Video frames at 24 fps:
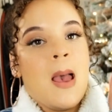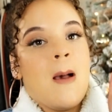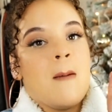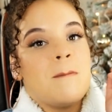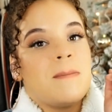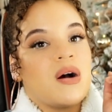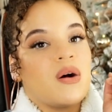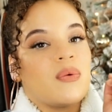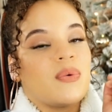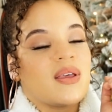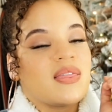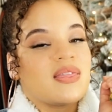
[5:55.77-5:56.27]

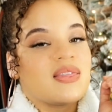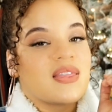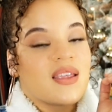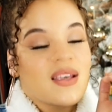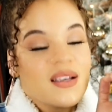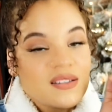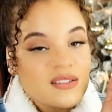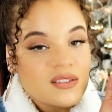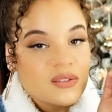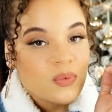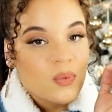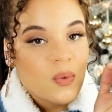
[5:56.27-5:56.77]
but with
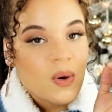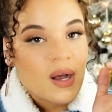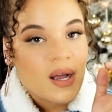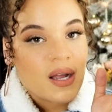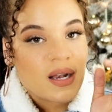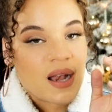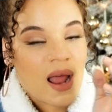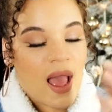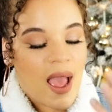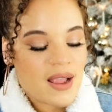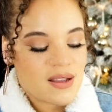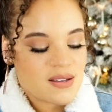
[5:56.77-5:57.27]
this
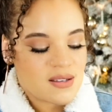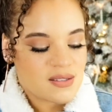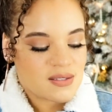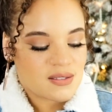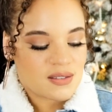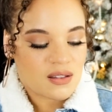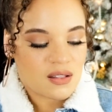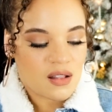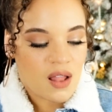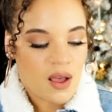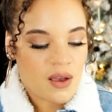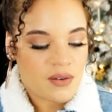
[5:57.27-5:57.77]
one, I just
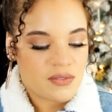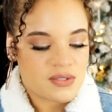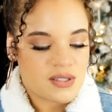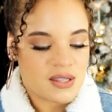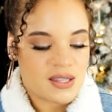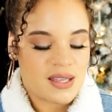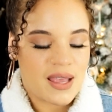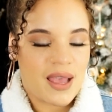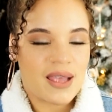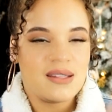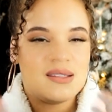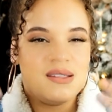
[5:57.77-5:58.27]
loved
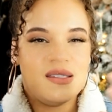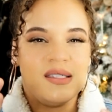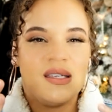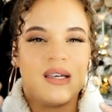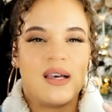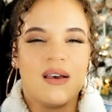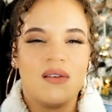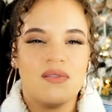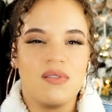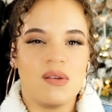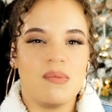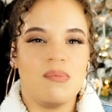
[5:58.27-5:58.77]
the
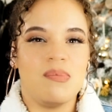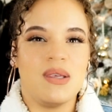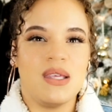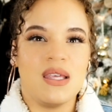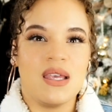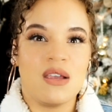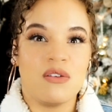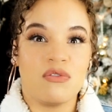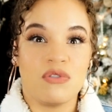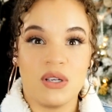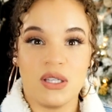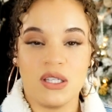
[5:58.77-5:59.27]
idea of it
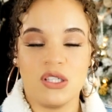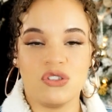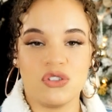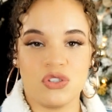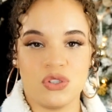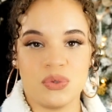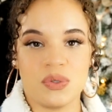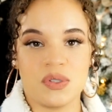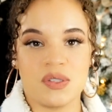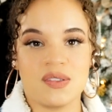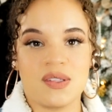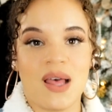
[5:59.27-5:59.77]
being really
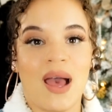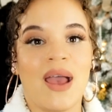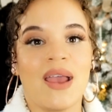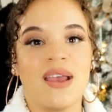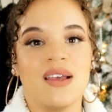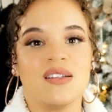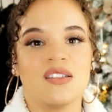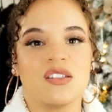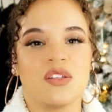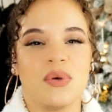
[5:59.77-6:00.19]
true to size,